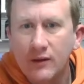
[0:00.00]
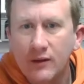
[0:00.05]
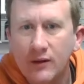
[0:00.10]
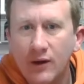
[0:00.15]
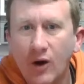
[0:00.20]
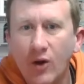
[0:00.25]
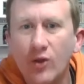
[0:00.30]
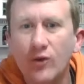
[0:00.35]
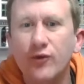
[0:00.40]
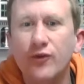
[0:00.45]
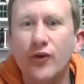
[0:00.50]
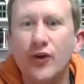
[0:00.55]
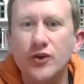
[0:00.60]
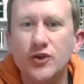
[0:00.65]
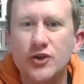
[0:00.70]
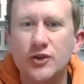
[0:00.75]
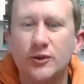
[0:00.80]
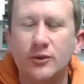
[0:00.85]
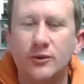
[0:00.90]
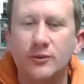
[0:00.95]
Oh, the
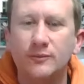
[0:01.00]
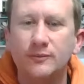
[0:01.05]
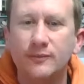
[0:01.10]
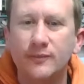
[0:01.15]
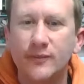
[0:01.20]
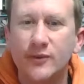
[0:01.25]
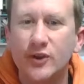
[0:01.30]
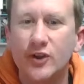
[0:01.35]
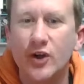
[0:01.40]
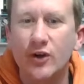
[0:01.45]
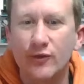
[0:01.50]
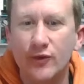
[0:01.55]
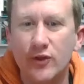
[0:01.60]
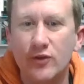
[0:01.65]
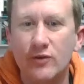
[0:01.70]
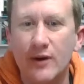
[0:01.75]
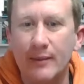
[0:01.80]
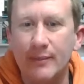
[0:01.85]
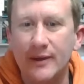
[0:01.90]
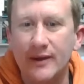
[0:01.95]
fossil. You go for
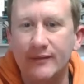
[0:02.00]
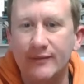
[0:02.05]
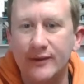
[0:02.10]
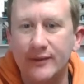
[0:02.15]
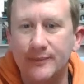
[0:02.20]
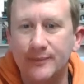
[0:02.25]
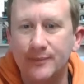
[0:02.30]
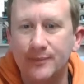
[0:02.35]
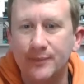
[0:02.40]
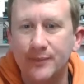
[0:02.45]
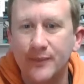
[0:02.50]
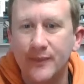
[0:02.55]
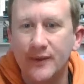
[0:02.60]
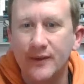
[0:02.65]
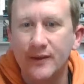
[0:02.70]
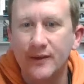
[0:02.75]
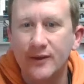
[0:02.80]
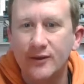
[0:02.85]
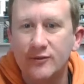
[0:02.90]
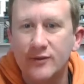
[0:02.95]
the rabbit, have you?
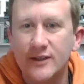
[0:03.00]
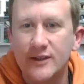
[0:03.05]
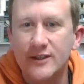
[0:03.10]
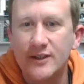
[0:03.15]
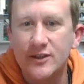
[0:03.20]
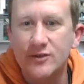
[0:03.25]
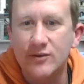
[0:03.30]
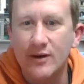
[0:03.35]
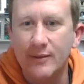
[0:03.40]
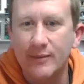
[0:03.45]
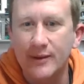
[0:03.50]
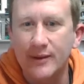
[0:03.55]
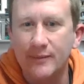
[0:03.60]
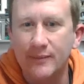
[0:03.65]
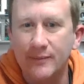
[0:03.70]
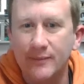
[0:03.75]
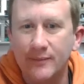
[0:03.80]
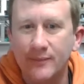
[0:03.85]
Reese's rabbit.